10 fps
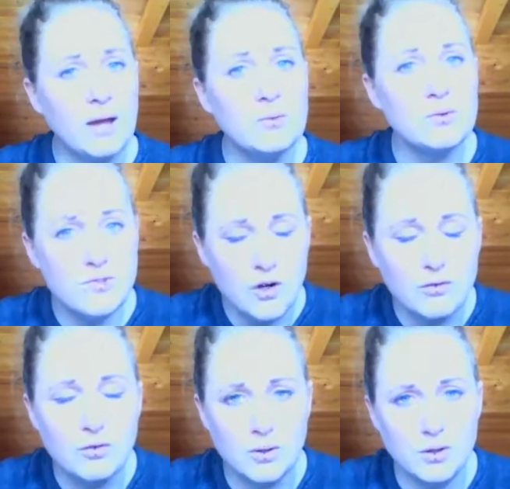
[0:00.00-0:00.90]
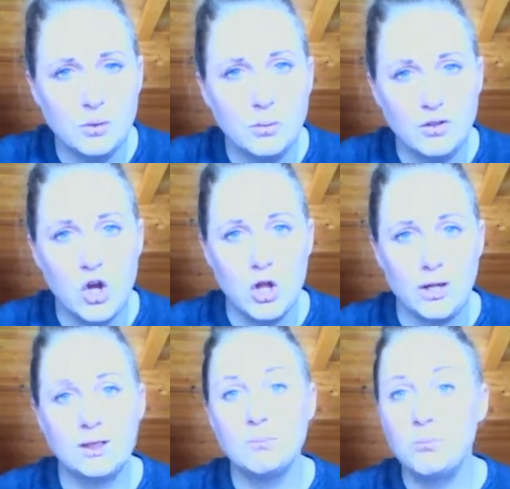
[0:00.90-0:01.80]
I was very familiar with
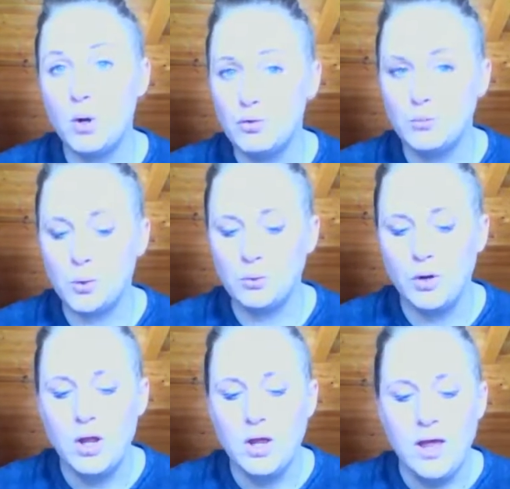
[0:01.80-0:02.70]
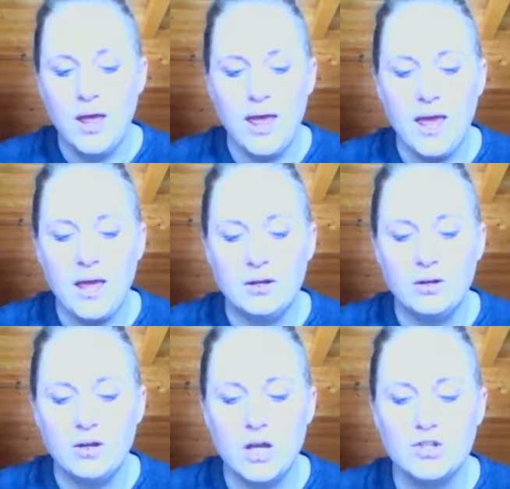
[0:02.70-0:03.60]
calling it the bone moon,
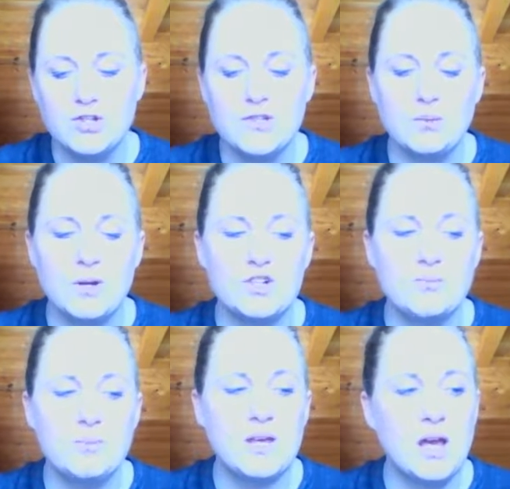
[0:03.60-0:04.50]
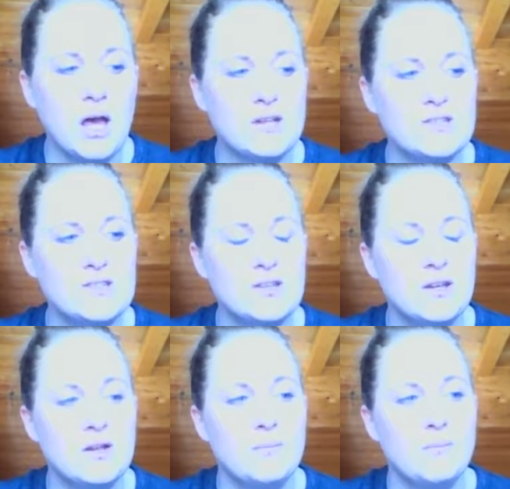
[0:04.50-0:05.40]
and not just so much because